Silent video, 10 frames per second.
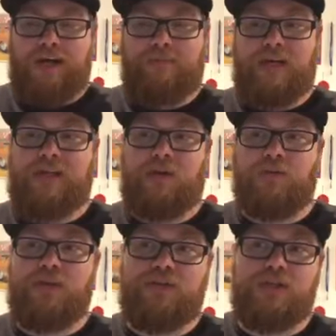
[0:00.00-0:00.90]
And then a
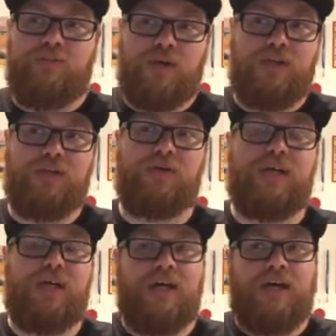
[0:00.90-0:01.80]
really cheap way to do
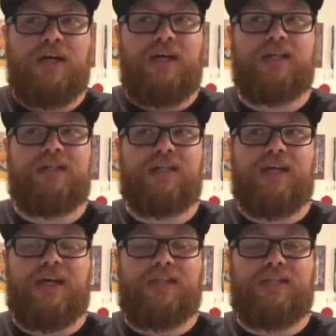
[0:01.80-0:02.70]
it is to
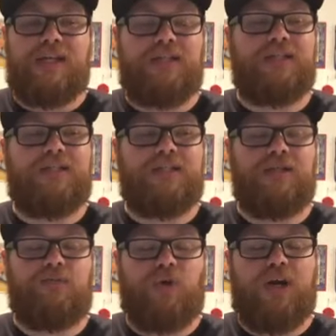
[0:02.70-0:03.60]
get a stainless
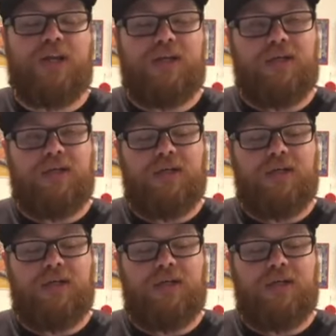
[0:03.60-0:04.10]
steel braided